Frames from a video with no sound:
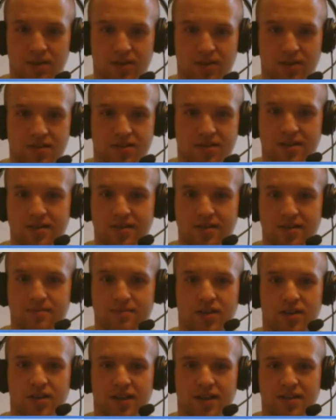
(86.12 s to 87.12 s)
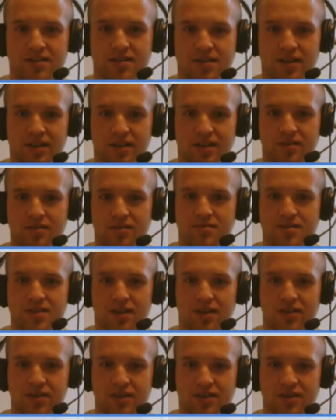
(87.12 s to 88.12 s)
sponsor products that
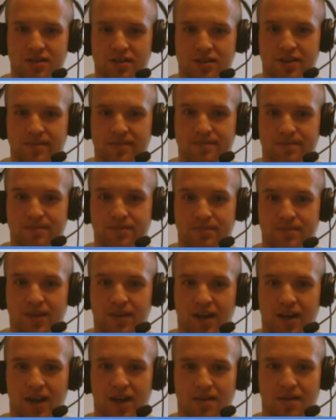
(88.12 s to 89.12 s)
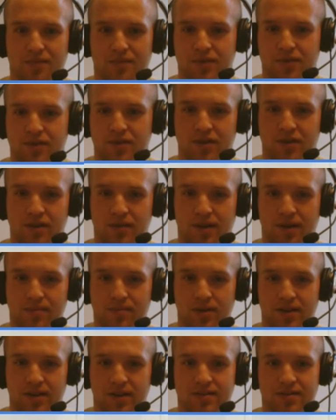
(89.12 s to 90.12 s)
you sell on your site through
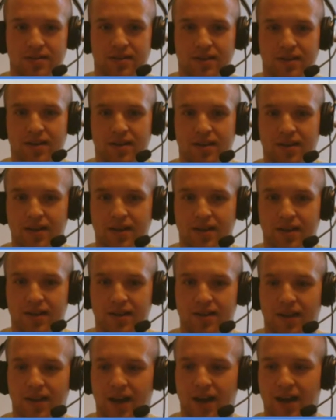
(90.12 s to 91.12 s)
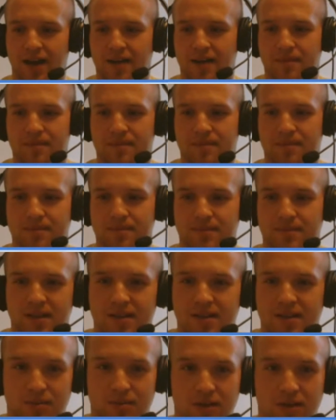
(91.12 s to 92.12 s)
Google AdWords.
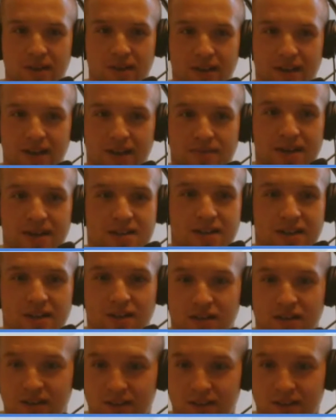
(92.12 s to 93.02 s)
So what they effectively look